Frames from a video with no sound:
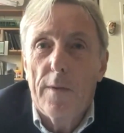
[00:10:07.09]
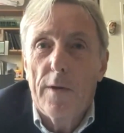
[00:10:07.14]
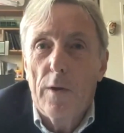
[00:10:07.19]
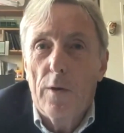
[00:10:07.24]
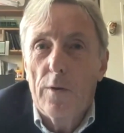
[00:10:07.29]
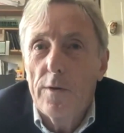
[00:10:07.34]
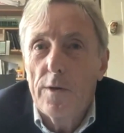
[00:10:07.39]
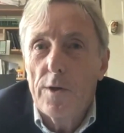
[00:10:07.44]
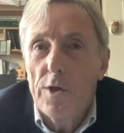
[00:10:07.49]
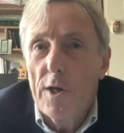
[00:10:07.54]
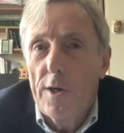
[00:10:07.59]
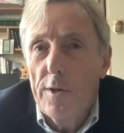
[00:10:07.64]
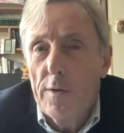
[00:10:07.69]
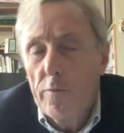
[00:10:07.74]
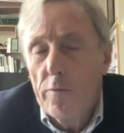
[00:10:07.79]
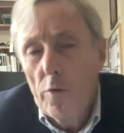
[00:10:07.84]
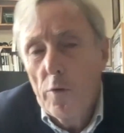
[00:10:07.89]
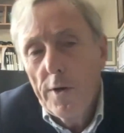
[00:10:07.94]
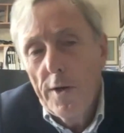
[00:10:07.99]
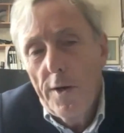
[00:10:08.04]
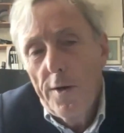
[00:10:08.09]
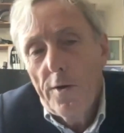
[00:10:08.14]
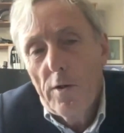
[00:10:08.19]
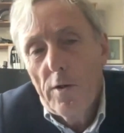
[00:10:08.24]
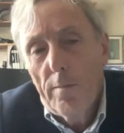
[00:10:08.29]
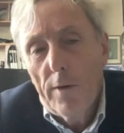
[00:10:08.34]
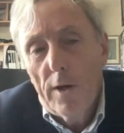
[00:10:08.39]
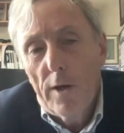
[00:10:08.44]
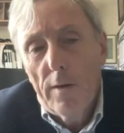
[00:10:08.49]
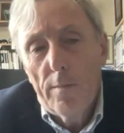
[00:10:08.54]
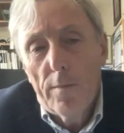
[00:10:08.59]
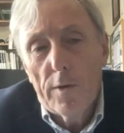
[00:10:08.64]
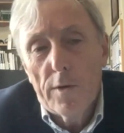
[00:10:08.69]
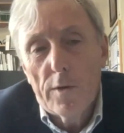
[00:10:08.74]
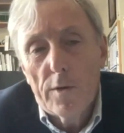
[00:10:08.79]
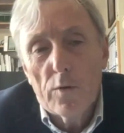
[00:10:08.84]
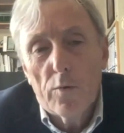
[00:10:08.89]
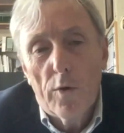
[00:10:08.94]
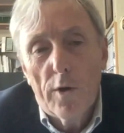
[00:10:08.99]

you look at, say, the 14th Amendment,